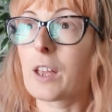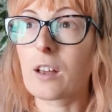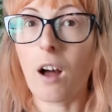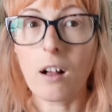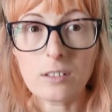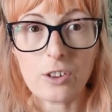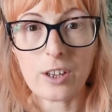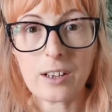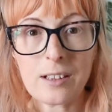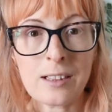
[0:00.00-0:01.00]

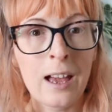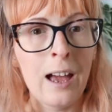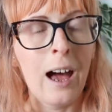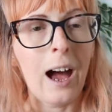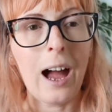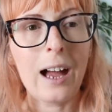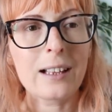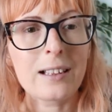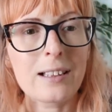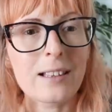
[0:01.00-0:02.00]
cultures,
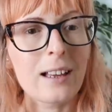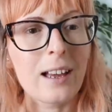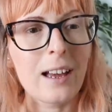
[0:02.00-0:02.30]
and